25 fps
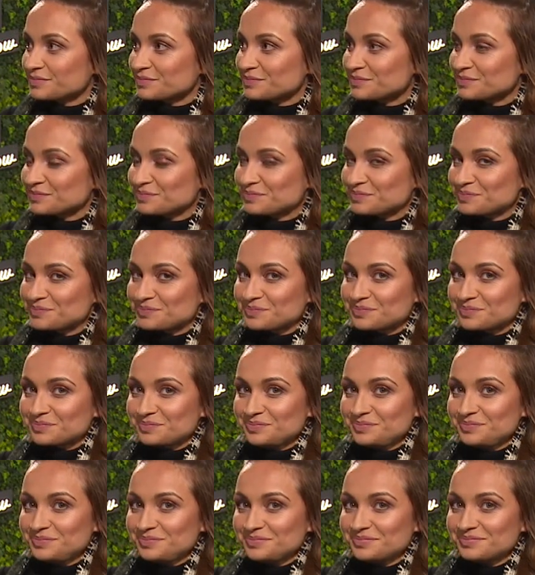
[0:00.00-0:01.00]

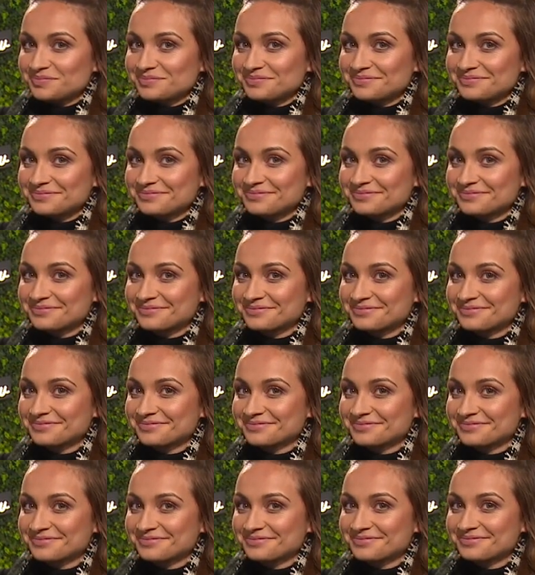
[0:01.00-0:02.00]

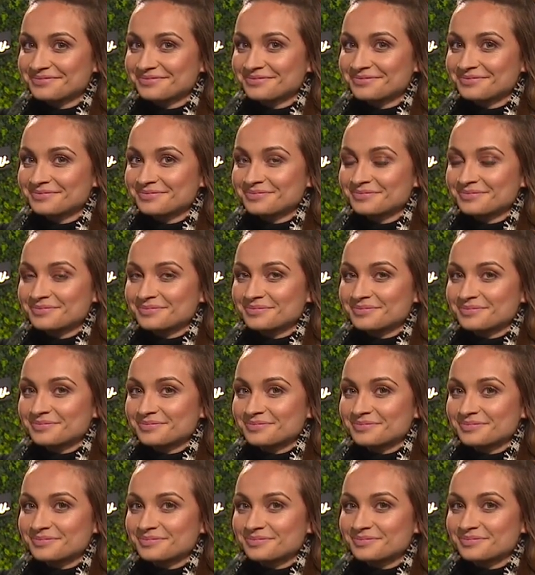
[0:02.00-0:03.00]

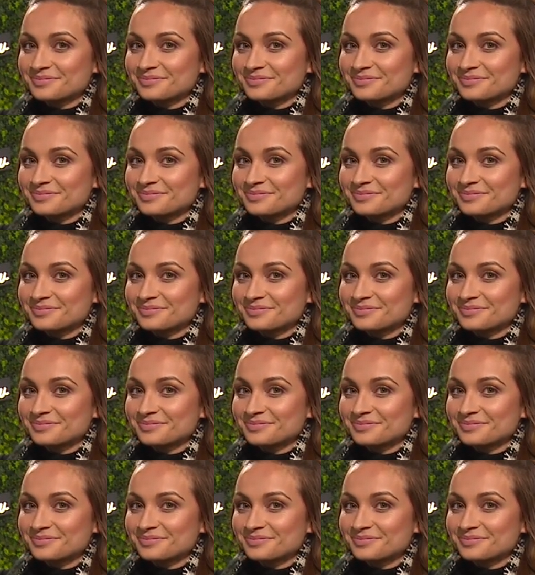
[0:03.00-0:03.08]
No words are spoken by the person on screen.